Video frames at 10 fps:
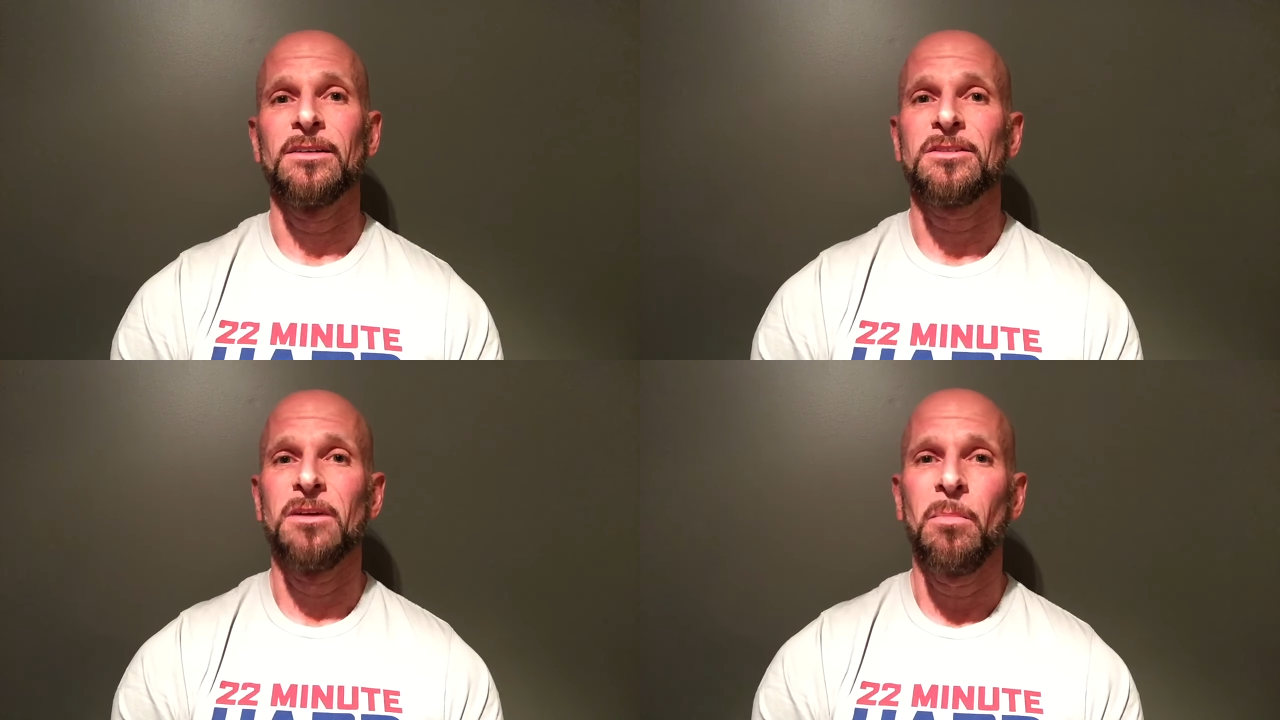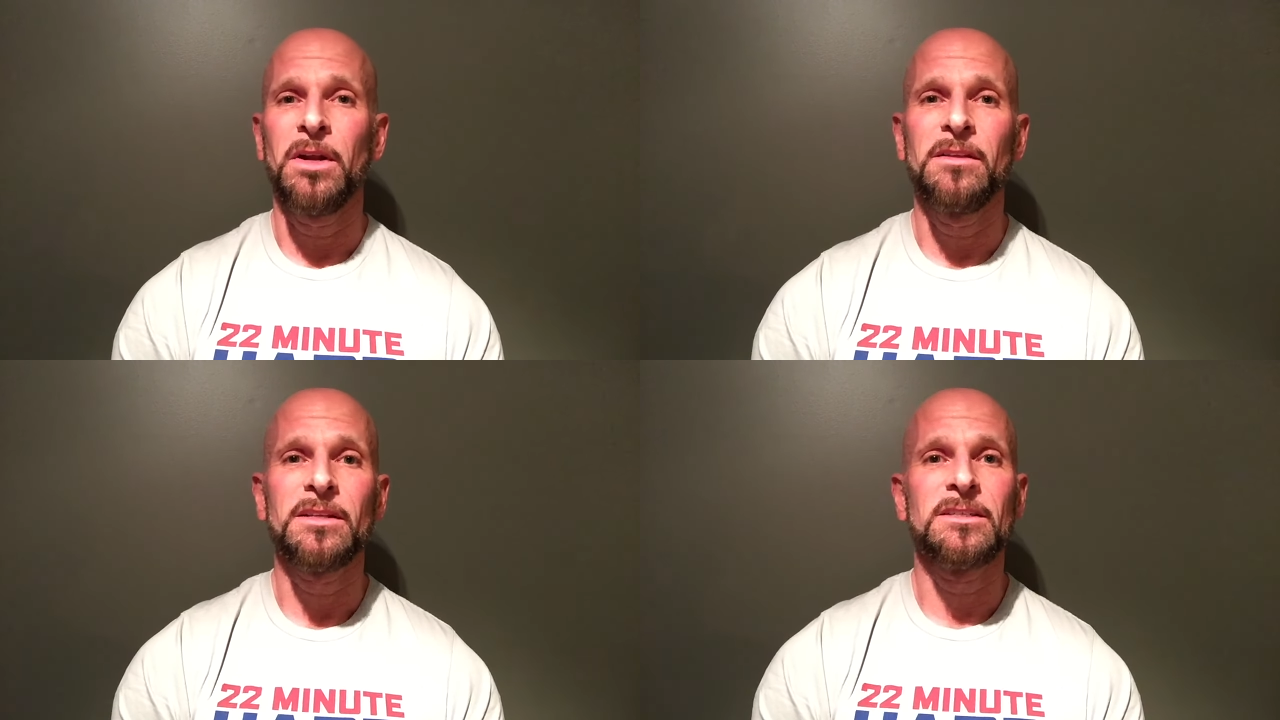
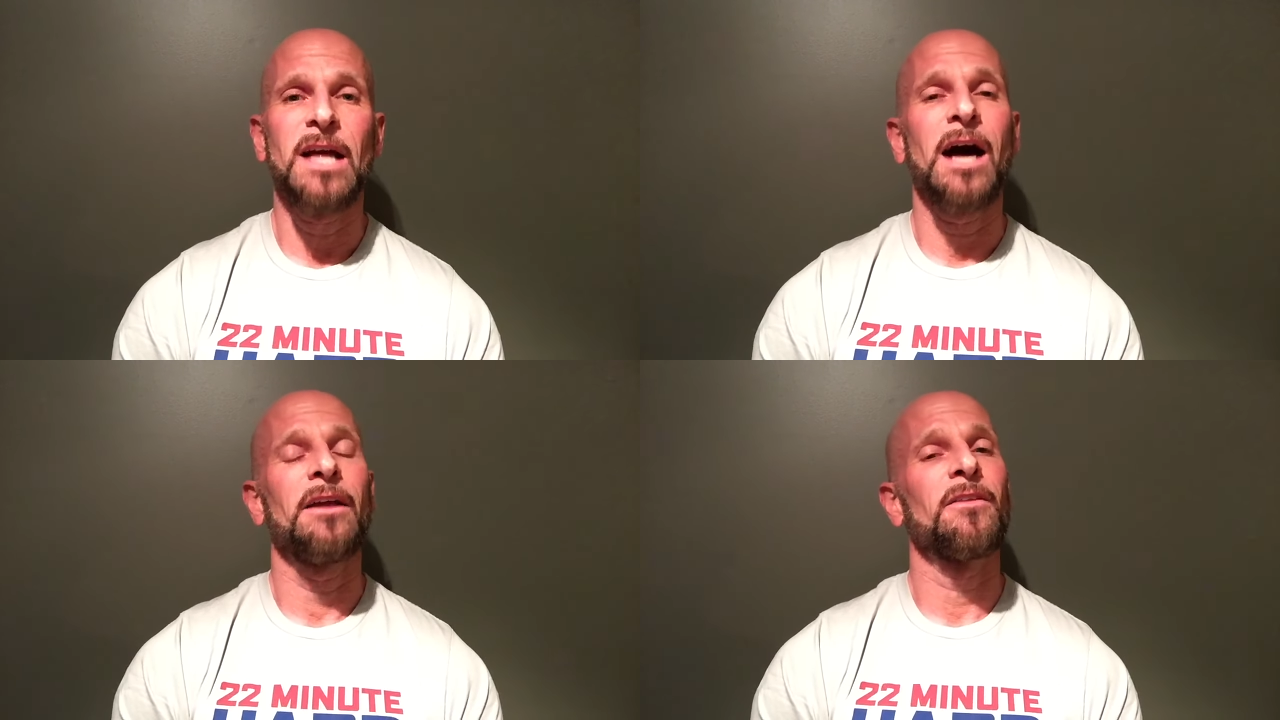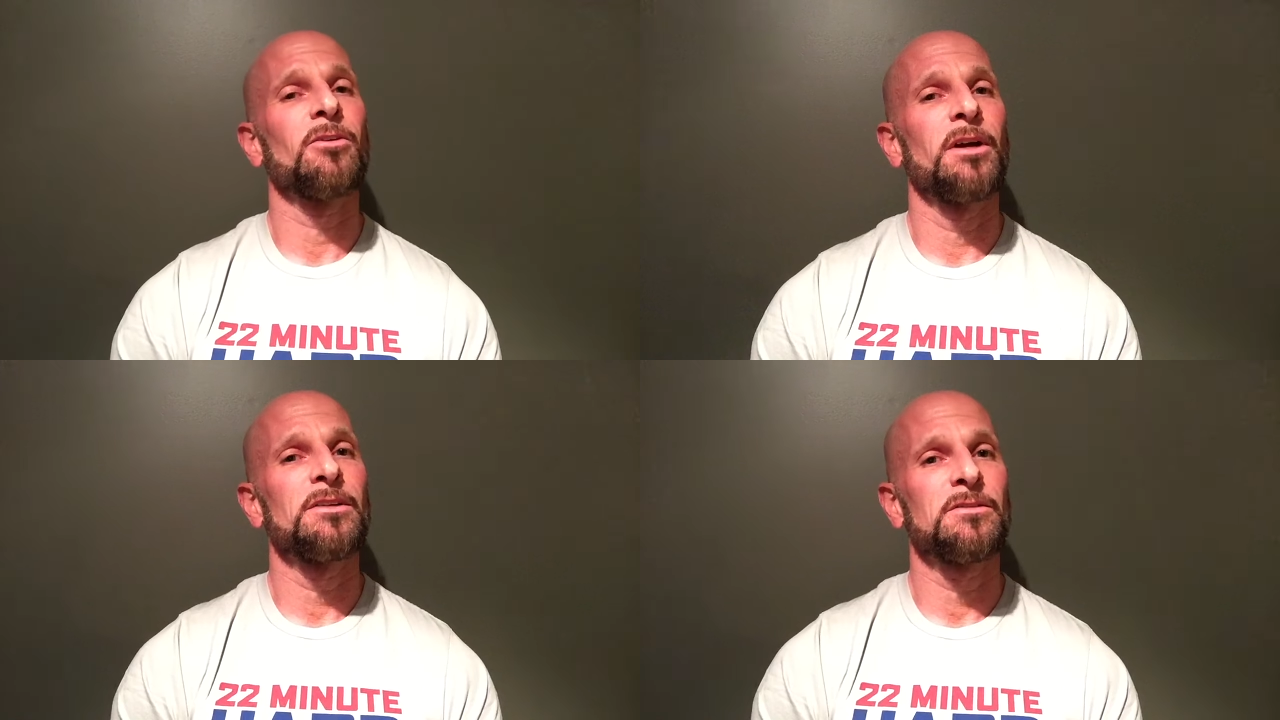somebody that's not in the
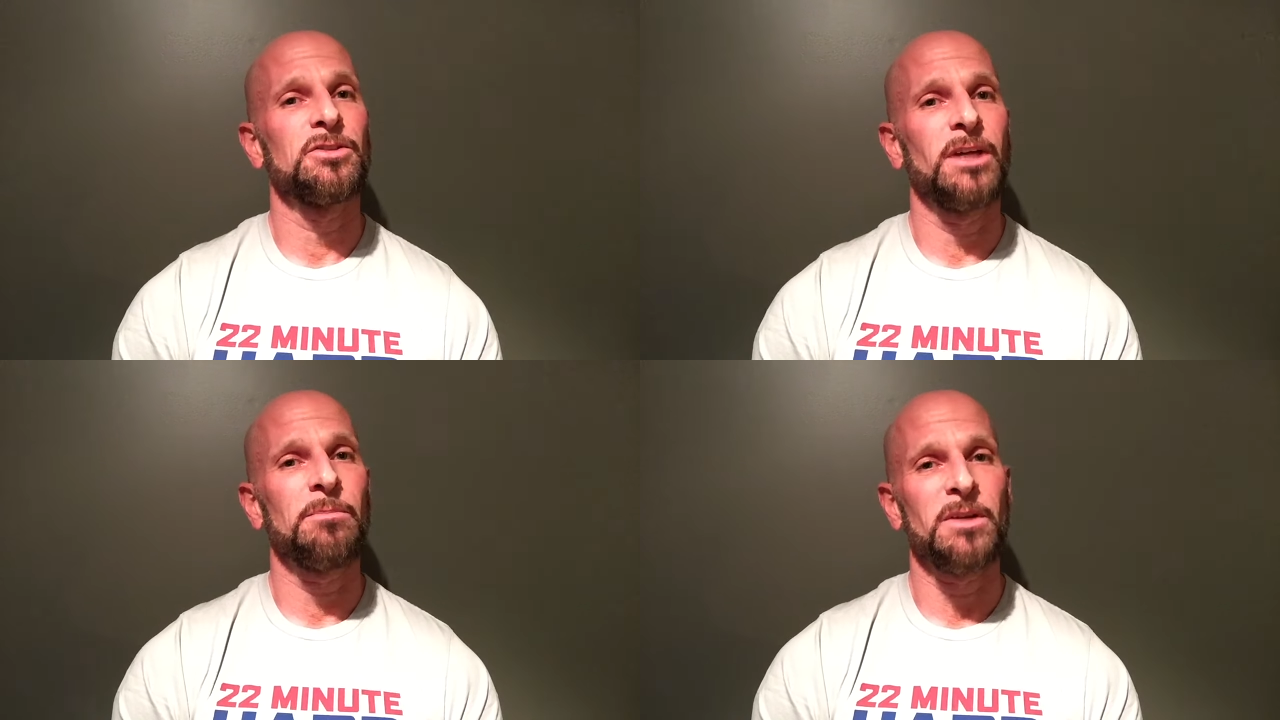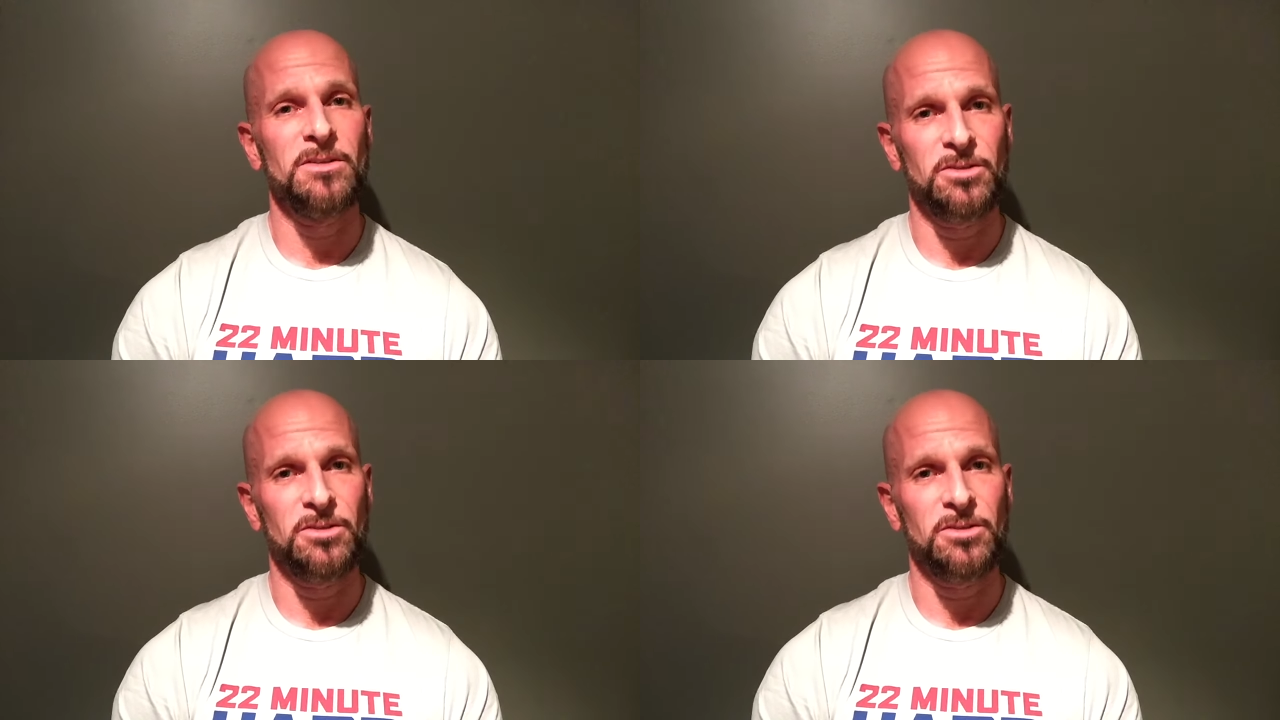greatest of shape can